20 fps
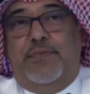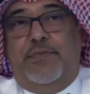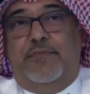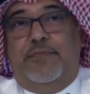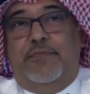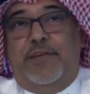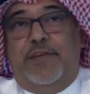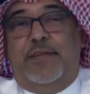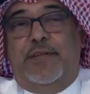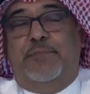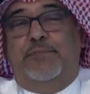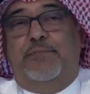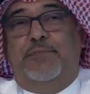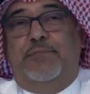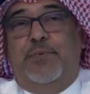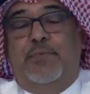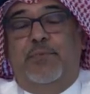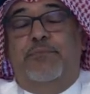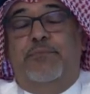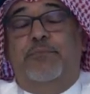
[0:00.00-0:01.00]
very
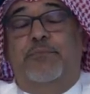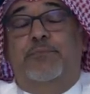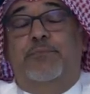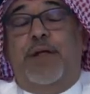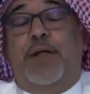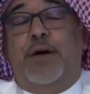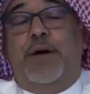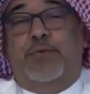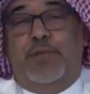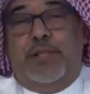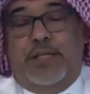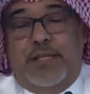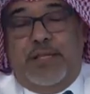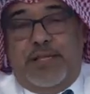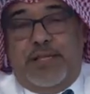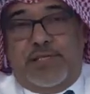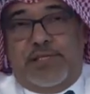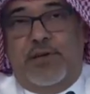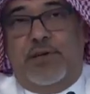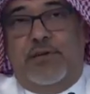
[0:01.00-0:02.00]
proudly
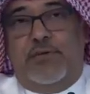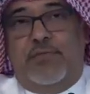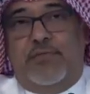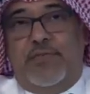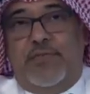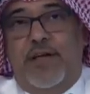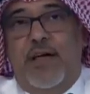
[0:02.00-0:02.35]
serve